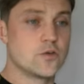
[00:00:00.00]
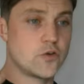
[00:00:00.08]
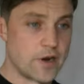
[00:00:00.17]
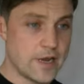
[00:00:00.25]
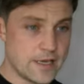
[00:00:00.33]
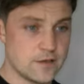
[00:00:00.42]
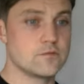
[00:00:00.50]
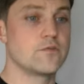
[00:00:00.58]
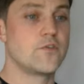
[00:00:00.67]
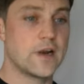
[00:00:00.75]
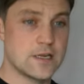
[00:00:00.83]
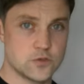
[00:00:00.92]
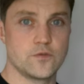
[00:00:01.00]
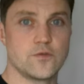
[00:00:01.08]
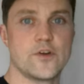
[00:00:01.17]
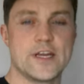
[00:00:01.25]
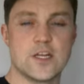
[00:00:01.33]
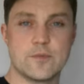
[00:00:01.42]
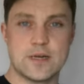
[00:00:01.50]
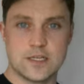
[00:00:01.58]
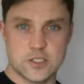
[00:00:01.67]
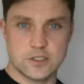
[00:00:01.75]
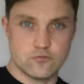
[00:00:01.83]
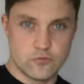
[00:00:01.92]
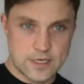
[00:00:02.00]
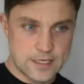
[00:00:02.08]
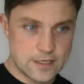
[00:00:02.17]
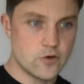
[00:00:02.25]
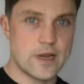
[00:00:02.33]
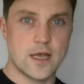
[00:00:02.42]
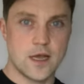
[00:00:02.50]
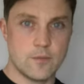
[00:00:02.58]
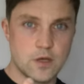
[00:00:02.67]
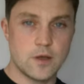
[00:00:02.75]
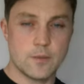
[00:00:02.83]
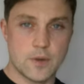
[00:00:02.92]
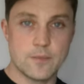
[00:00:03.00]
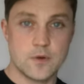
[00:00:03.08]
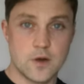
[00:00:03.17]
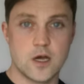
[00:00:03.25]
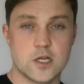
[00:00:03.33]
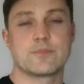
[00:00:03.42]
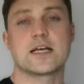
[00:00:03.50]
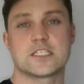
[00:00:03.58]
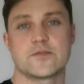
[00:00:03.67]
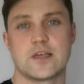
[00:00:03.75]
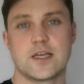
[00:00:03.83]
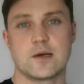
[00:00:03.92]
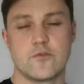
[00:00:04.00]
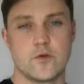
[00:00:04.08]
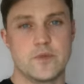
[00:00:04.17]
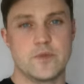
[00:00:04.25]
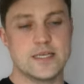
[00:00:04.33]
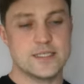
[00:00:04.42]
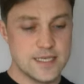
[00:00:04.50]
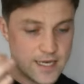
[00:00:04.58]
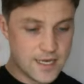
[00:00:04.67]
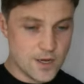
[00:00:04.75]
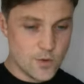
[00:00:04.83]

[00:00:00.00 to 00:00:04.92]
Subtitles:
create financial freedom and actually really create a large passive income from this,